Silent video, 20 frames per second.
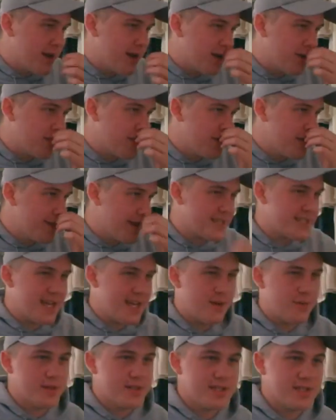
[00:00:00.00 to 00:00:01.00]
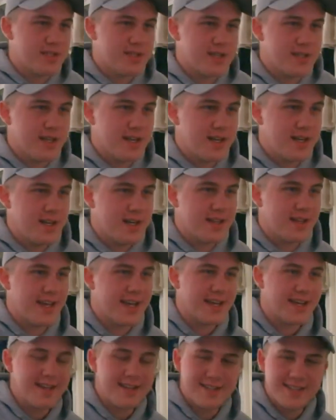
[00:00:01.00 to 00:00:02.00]
a remix that was
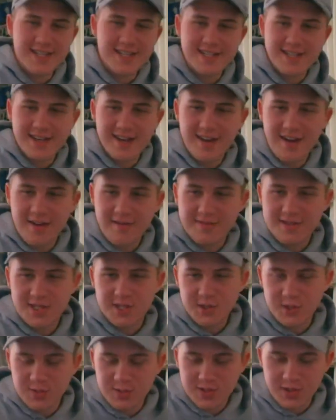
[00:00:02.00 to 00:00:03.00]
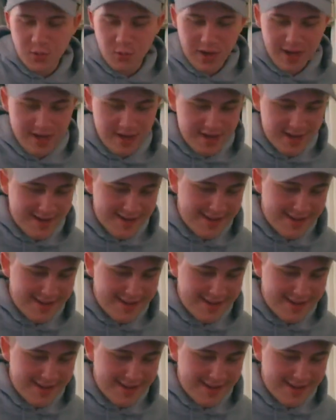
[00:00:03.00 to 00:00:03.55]
like decent enough to win.